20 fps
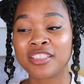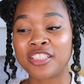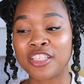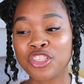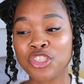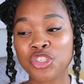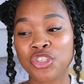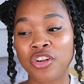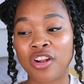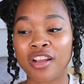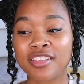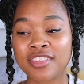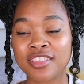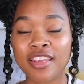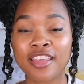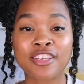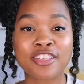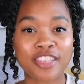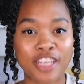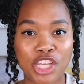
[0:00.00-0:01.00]

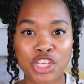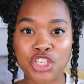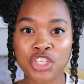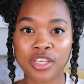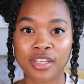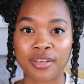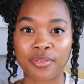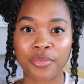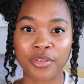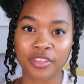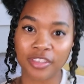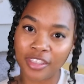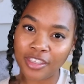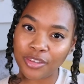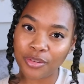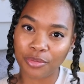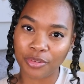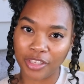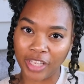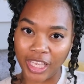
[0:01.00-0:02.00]
distrust and tension
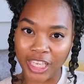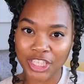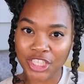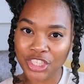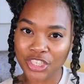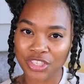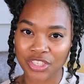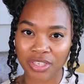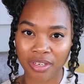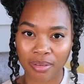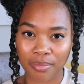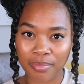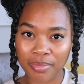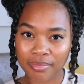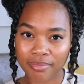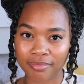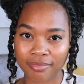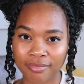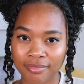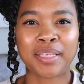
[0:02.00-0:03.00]
within the relationship.
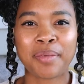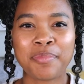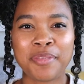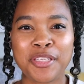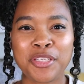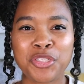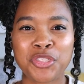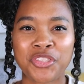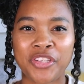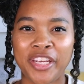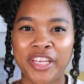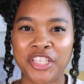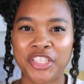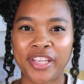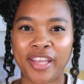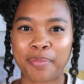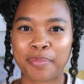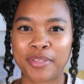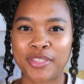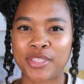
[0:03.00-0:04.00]
Something strange
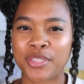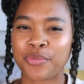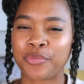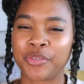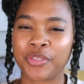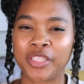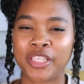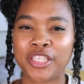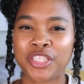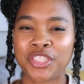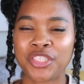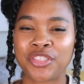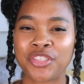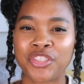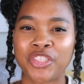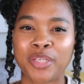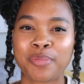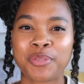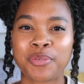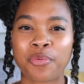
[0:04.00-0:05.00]
happens in
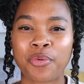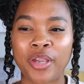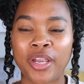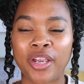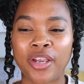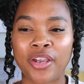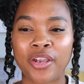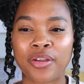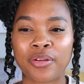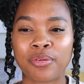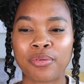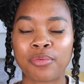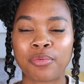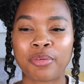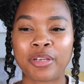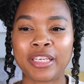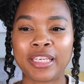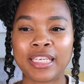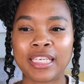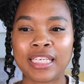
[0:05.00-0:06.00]
relationships where
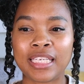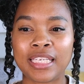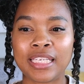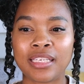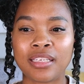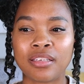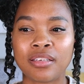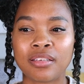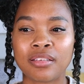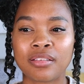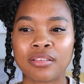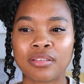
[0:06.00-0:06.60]
we